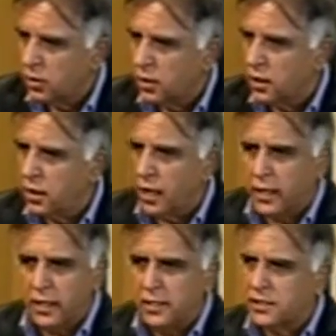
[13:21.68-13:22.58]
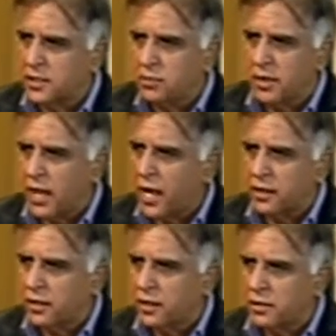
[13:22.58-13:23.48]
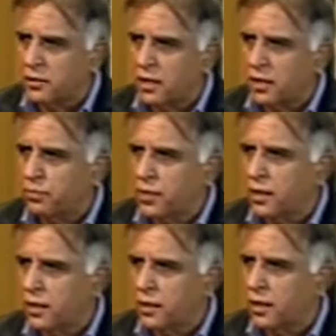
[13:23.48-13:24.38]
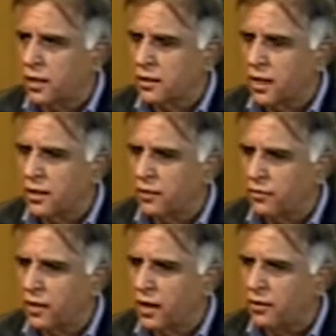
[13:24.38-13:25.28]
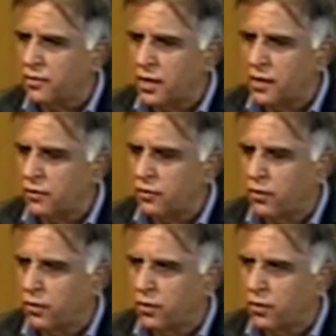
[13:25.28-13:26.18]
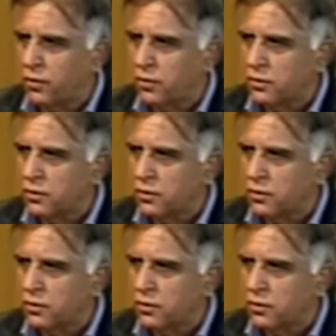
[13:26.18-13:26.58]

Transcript: so, any similarities to that period, like 95, 94?